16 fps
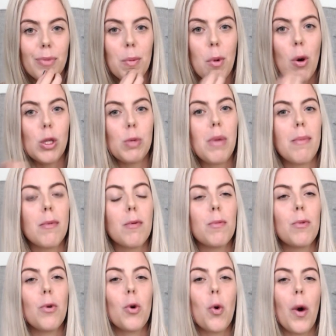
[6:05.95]
The most
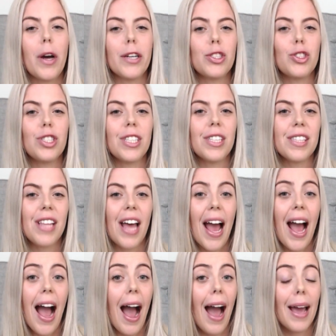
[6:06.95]
memorable question
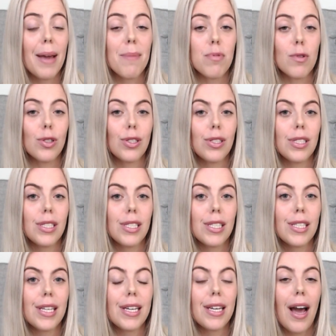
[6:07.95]
that I
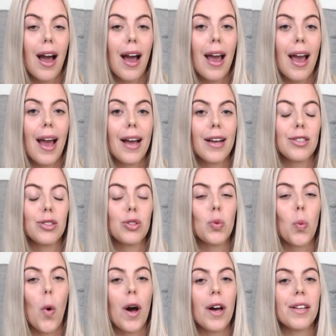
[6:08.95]
personally got asked
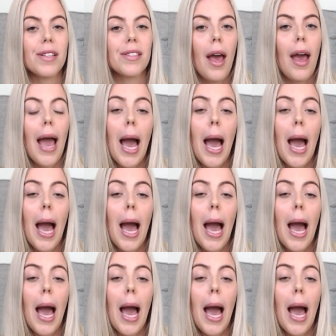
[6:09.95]
was